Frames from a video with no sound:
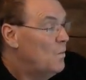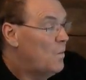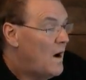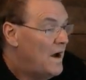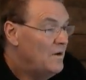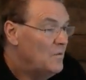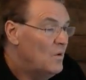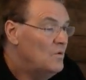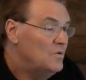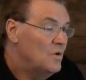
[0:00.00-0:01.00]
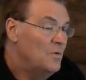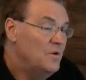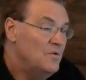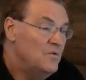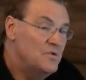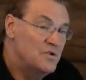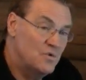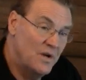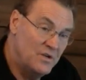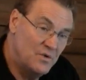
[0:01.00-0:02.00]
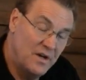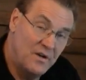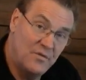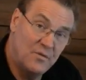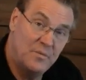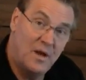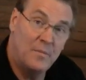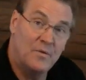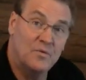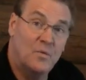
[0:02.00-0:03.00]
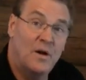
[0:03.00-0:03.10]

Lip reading: Why don't we do strength training for abdominals?